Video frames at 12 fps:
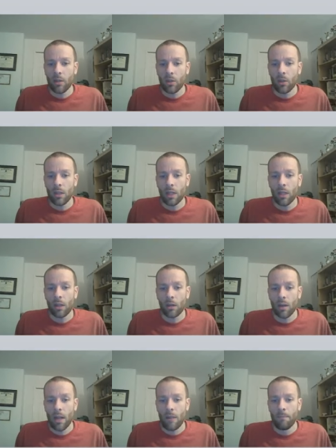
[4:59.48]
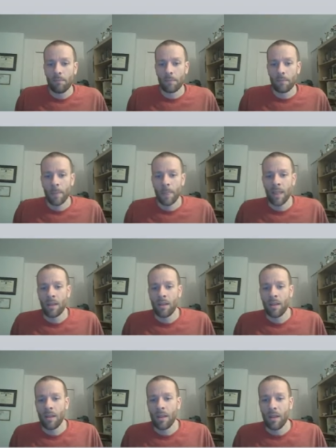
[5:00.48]
a look here, right?
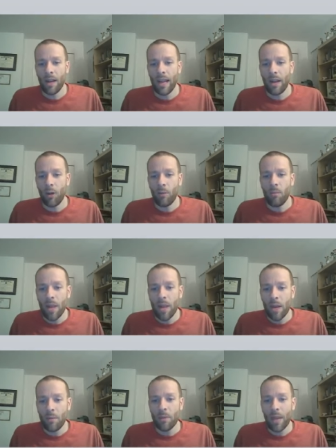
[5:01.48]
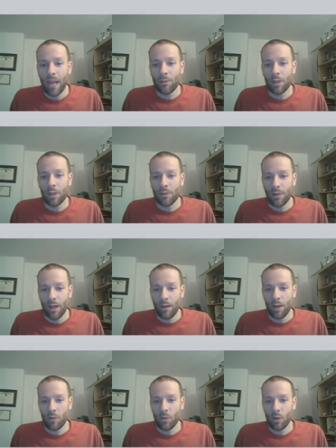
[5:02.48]
at our minimum average
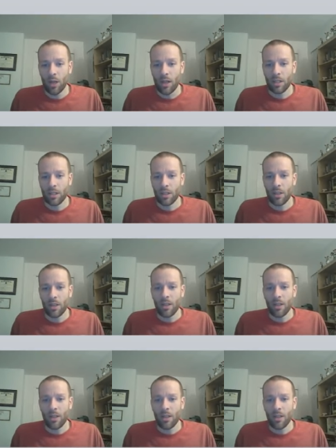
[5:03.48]
variable cost.